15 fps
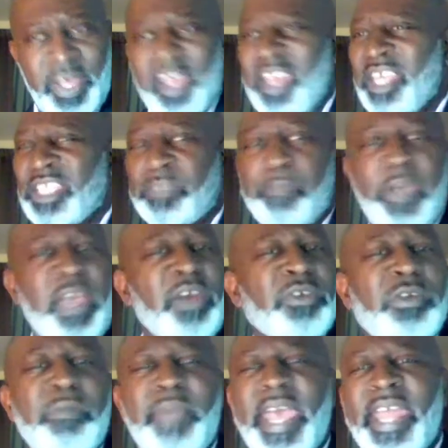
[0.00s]

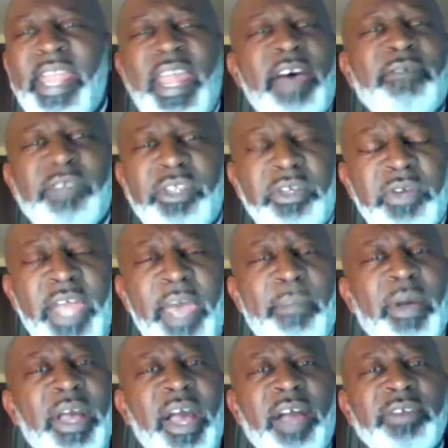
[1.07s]
Spiritual man never do that
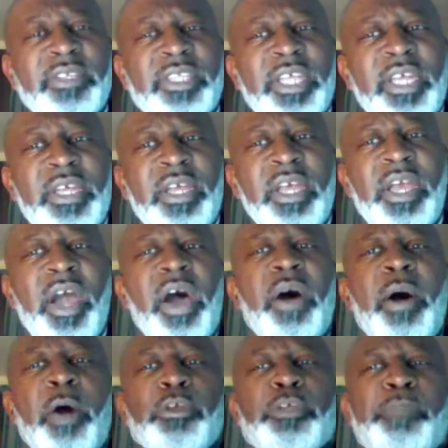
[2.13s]
because you see,
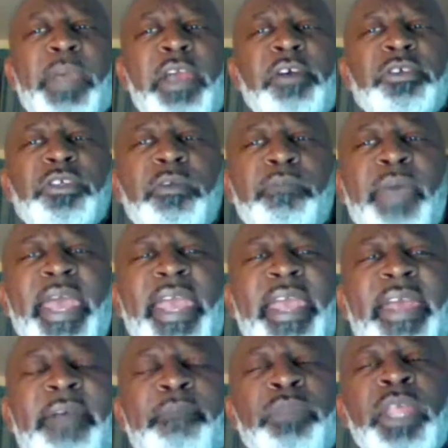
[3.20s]
uh, spiritual
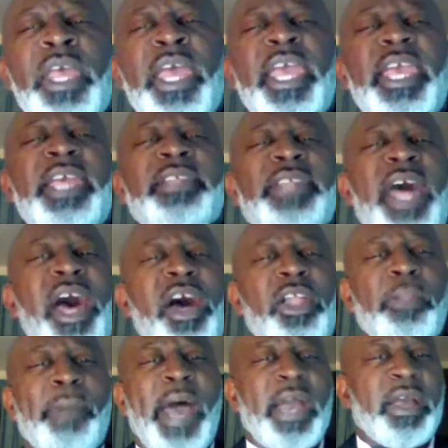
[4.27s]
man, he's all
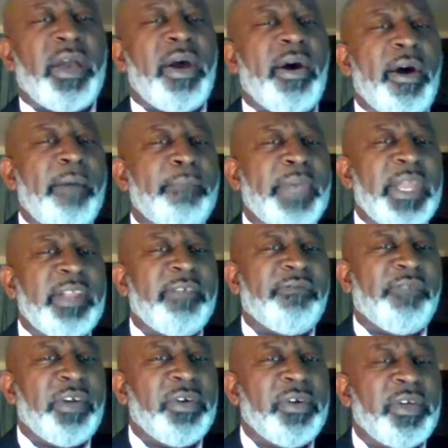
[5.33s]
about God being
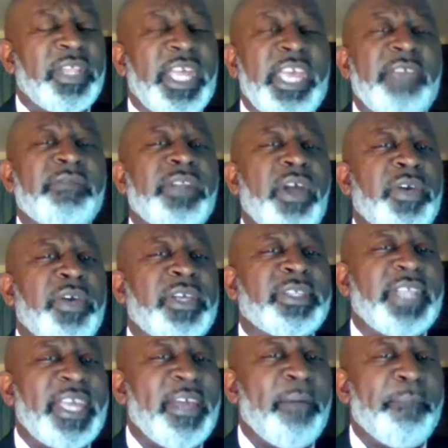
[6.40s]
first, even though he's
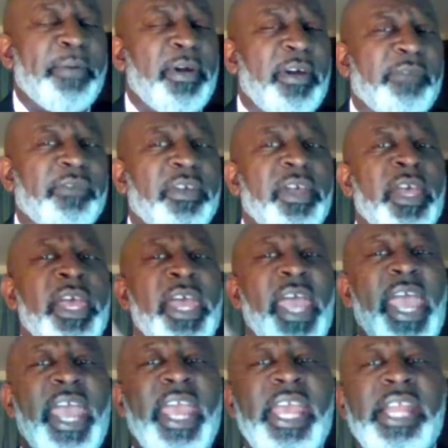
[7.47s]
imperfect,
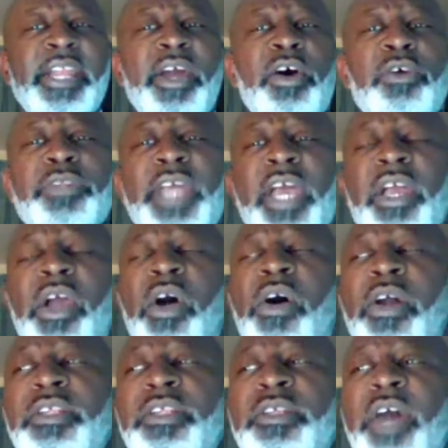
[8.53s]
and he knows that
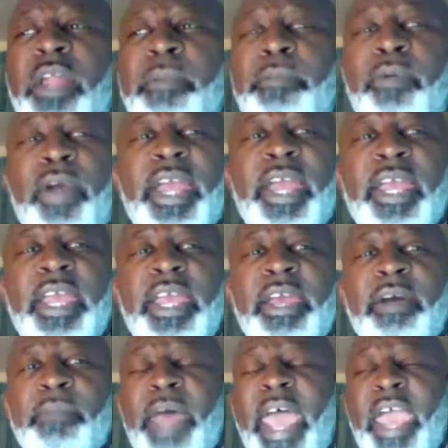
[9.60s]
God is going to bring
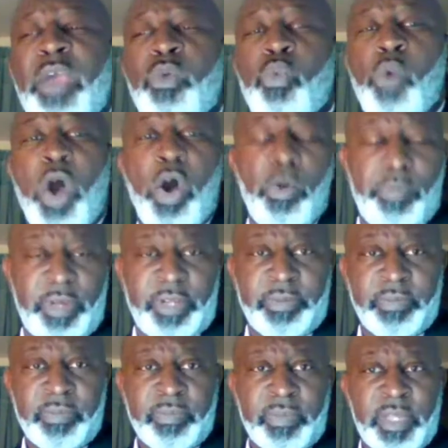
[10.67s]
him a woman
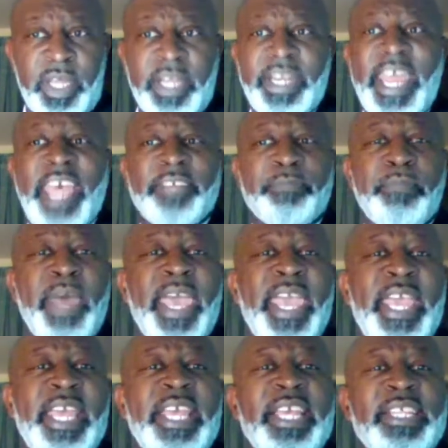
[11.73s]
that's
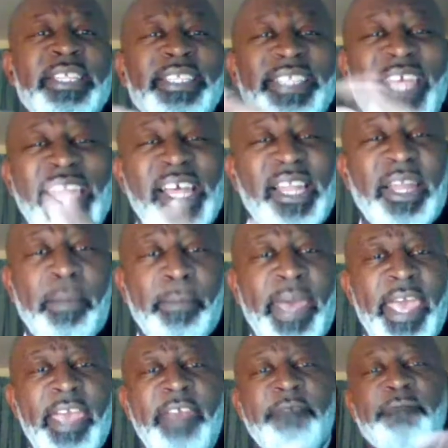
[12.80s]
made
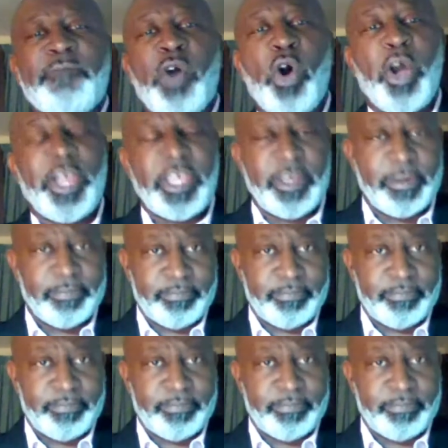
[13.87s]
tailor-made for him.